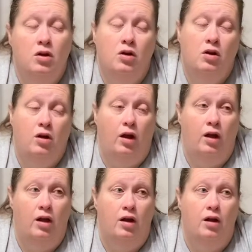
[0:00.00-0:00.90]

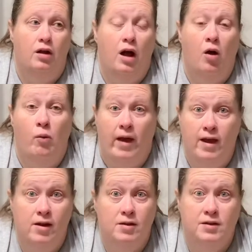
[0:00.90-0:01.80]
and I'll weigh it
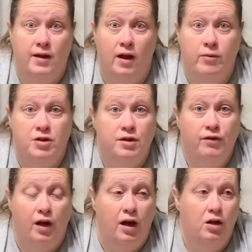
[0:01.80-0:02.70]
and see how much I've
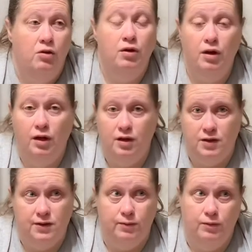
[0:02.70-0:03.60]
got. You can get
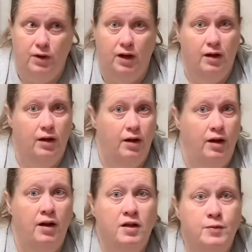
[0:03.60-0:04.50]
some
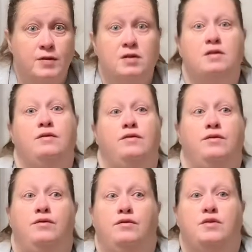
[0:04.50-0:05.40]
inexpensive
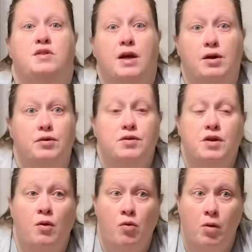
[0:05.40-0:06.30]
scales
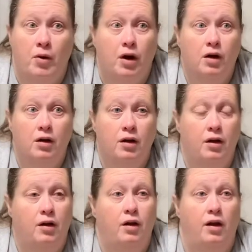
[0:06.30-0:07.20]
at Walmart,
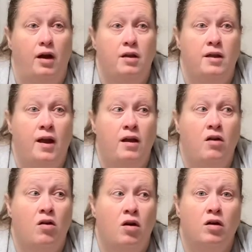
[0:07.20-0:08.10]
and they
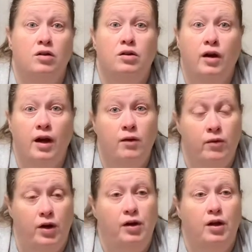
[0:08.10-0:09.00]
are great when
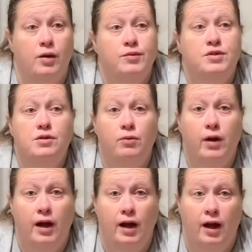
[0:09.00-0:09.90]
it comes to
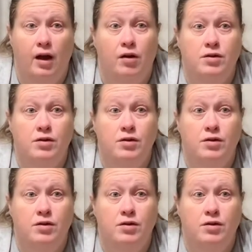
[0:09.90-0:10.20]
weighing out